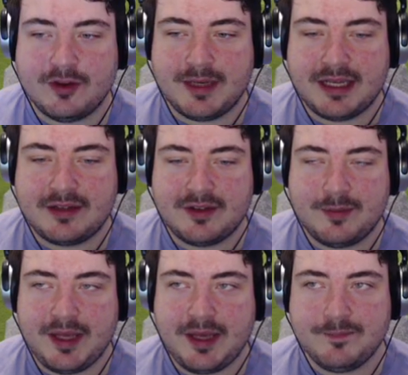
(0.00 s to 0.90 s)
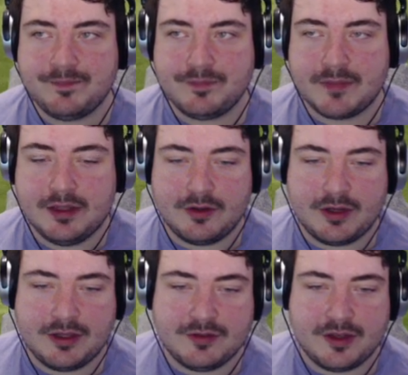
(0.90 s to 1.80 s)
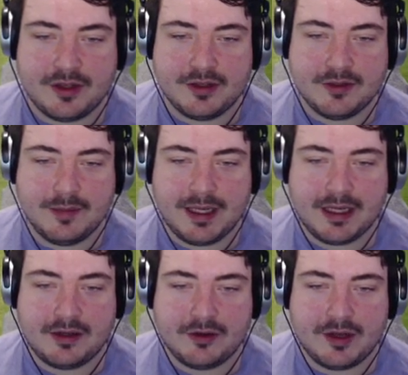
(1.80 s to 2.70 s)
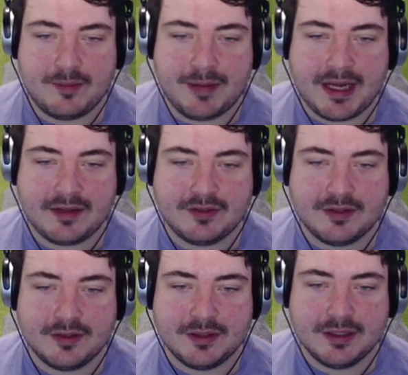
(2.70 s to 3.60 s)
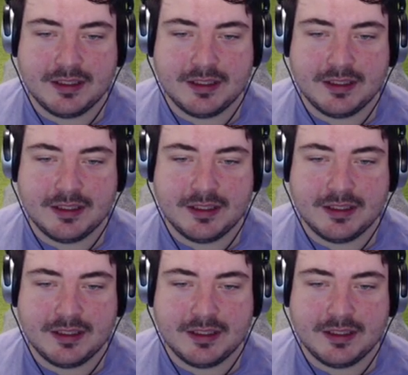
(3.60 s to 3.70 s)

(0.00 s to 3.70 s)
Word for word: Dominic Sibley looking to make a good impact. Really